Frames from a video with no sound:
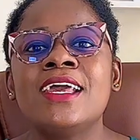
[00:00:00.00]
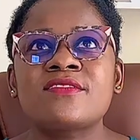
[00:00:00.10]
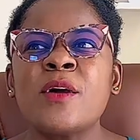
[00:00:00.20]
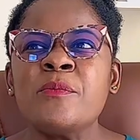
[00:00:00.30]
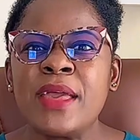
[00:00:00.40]

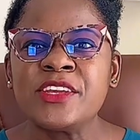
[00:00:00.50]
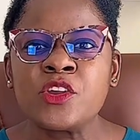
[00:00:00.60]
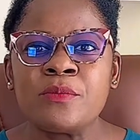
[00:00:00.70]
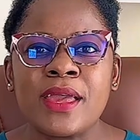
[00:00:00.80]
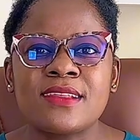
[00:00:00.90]
Some
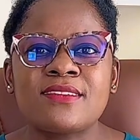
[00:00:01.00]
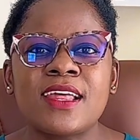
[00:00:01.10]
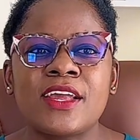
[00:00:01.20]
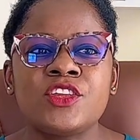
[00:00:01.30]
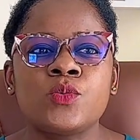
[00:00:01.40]
measurements
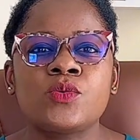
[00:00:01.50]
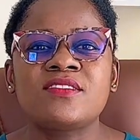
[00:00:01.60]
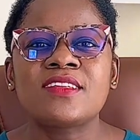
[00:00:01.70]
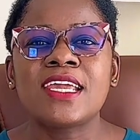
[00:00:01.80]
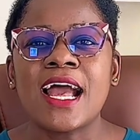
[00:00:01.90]
that you would
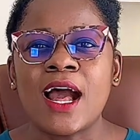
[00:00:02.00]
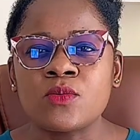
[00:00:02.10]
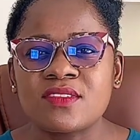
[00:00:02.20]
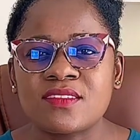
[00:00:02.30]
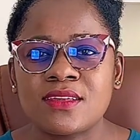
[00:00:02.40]
see
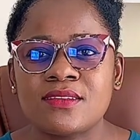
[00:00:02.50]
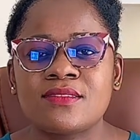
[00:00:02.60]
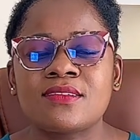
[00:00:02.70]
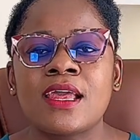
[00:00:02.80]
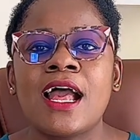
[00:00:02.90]

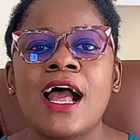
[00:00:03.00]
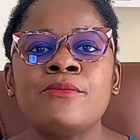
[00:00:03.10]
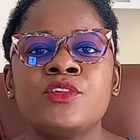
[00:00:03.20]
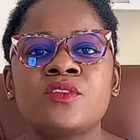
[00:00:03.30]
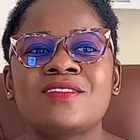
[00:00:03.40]
ounces.
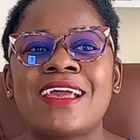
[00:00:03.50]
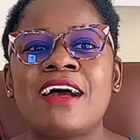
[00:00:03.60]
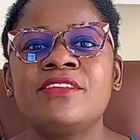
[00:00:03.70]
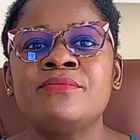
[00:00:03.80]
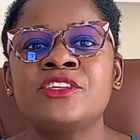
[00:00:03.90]
I'm used to
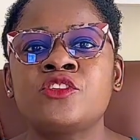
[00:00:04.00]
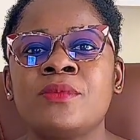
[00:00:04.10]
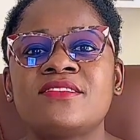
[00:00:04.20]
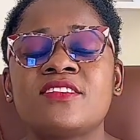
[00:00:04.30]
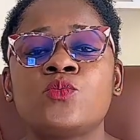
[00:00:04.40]
having
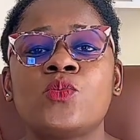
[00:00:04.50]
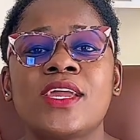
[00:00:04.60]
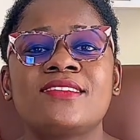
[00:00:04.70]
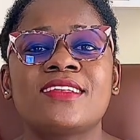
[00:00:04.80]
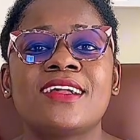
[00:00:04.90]
measurements in
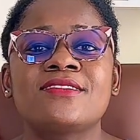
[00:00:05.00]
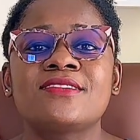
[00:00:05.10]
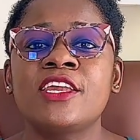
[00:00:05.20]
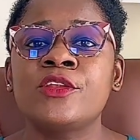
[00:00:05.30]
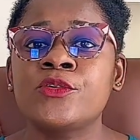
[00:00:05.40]
weight as
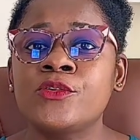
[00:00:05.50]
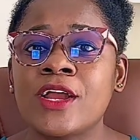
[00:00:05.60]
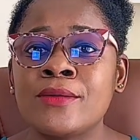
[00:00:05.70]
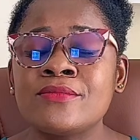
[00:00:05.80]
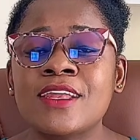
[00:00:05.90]

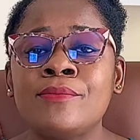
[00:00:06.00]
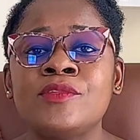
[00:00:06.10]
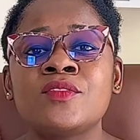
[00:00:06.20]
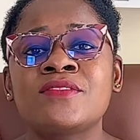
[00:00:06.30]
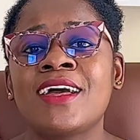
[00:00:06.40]
kilograms. I'm
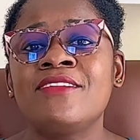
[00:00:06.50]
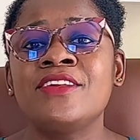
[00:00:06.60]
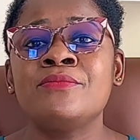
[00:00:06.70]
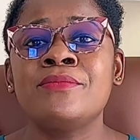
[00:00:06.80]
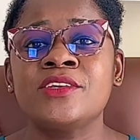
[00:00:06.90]
used to
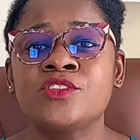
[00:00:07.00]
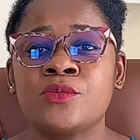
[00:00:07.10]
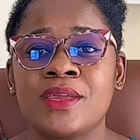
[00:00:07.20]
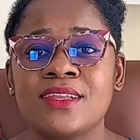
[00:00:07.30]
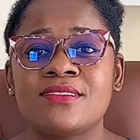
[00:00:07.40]
having
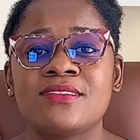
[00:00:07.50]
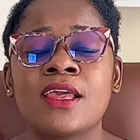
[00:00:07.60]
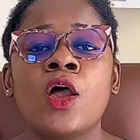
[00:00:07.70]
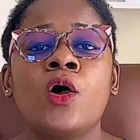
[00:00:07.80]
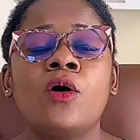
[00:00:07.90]
measurements
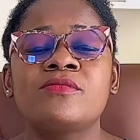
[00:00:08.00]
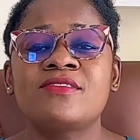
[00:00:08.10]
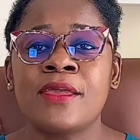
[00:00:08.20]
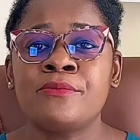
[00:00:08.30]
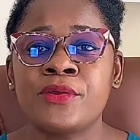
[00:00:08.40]
of
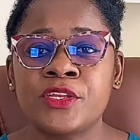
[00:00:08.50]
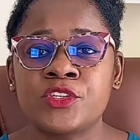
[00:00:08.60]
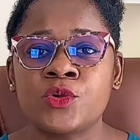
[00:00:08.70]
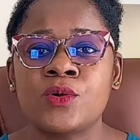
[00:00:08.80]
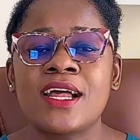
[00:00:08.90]

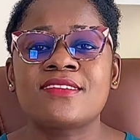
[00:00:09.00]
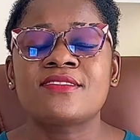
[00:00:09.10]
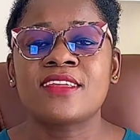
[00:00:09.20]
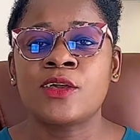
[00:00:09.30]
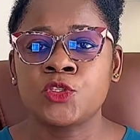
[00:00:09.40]
temperature as
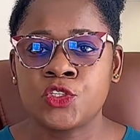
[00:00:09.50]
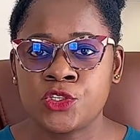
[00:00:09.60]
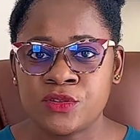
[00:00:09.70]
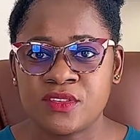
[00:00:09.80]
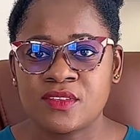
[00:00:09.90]

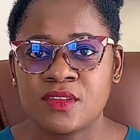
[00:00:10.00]
Celsius.